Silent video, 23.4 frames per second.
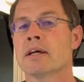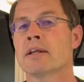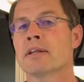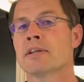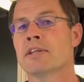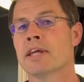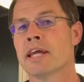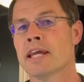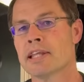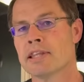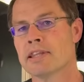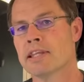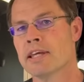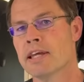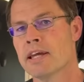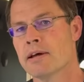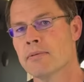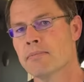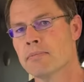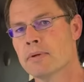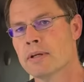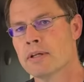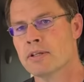take
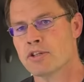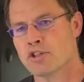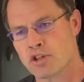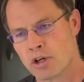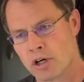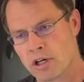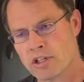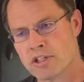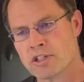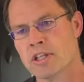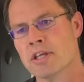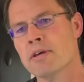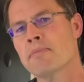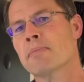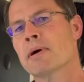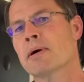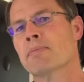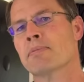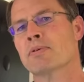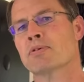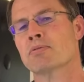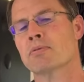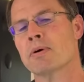them, charge them
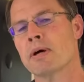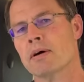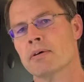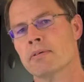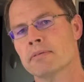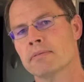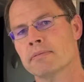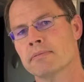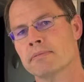up as well.